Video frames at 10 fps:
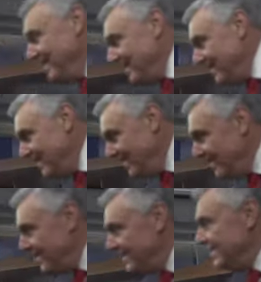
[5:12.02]
This is by
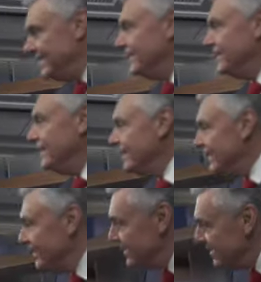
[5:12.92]
far
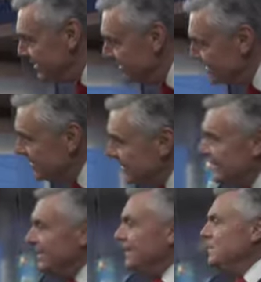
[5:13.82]
the fight of my life,
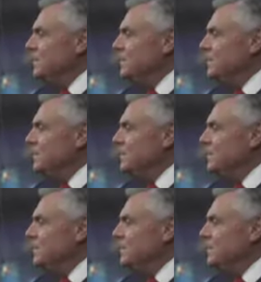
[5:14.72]
and it's a